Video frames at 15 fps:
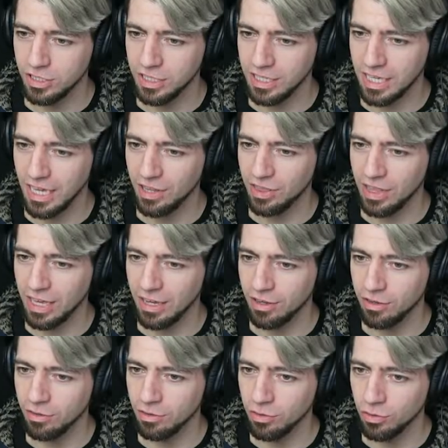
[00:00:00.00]
get that
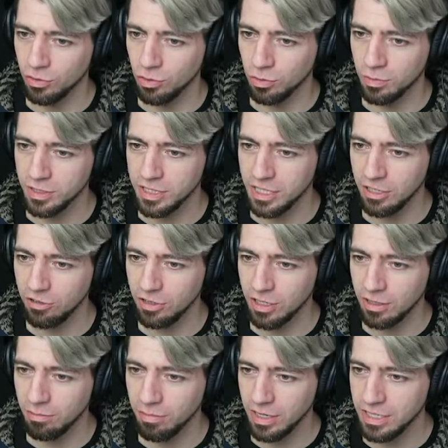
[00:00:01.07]
ore
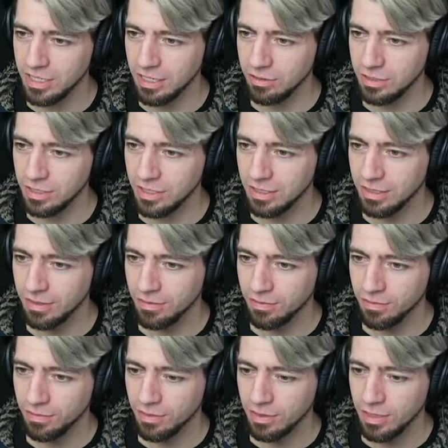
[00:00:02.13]
materia maxed out.
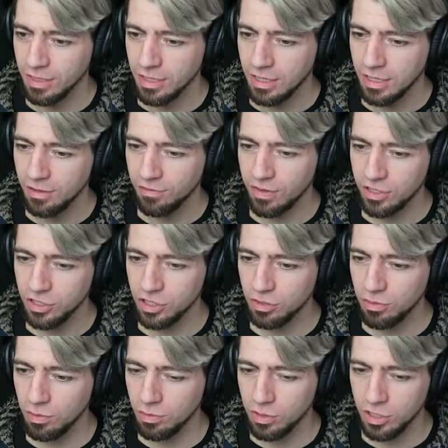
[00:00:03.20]
In fact, you
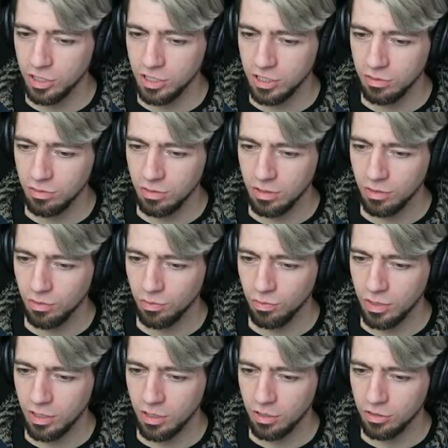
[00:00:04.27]
know what we're gonna do?
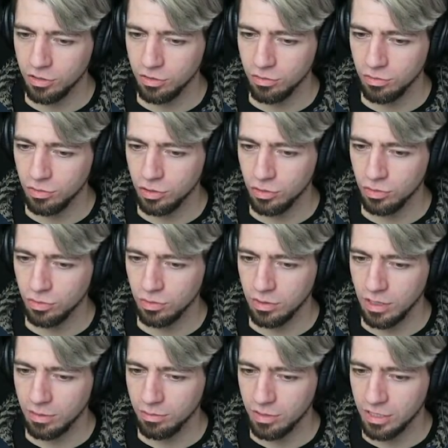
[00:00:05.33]

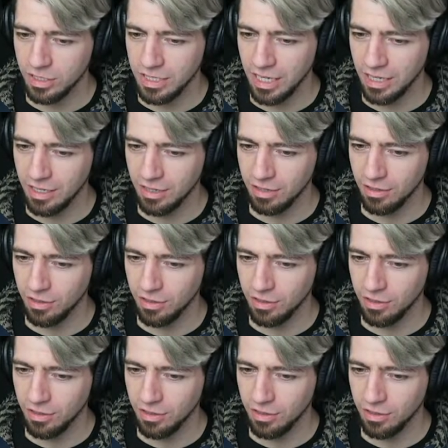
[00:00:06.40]
I'm gonna take